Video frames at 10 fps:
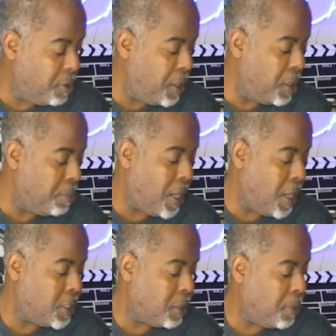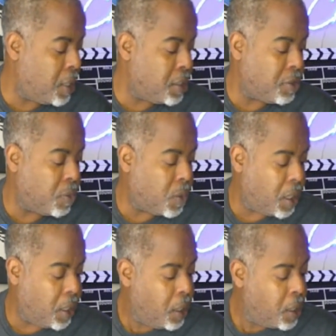are going to be the Magic minus the
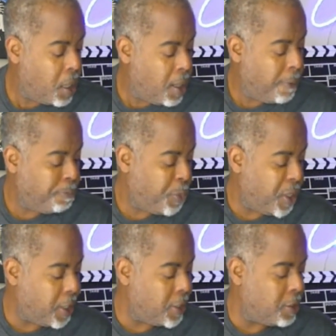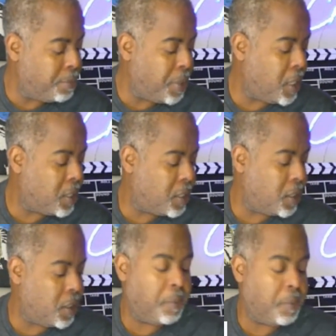1 against the
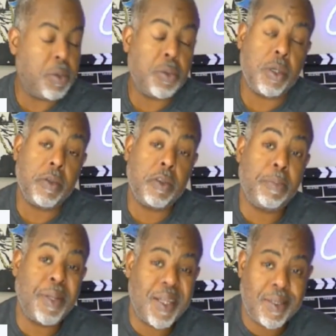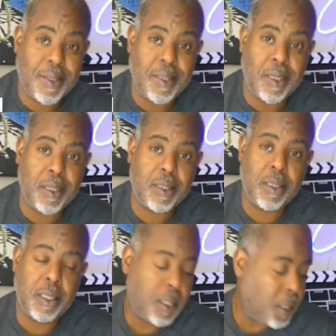Bucks and the Timberwolves plus the
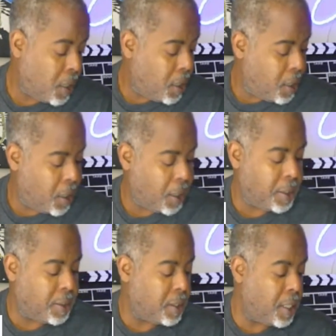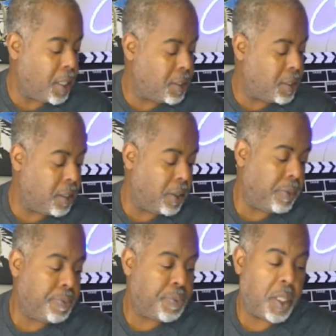6 against the Nuggets.
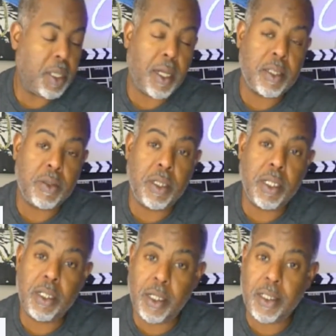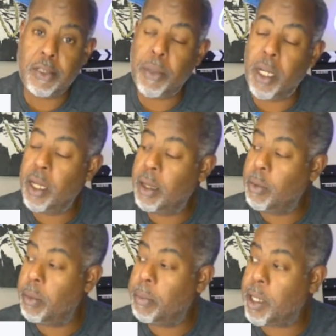So lock those in. Let's get this
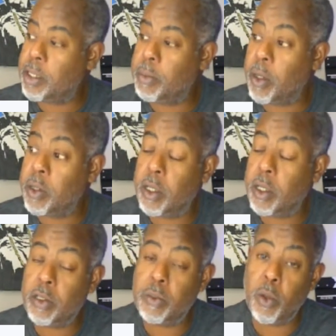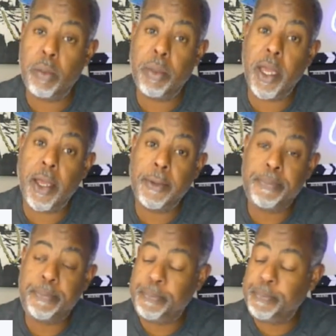money. We'll be back tomorrow to talk some more NBA.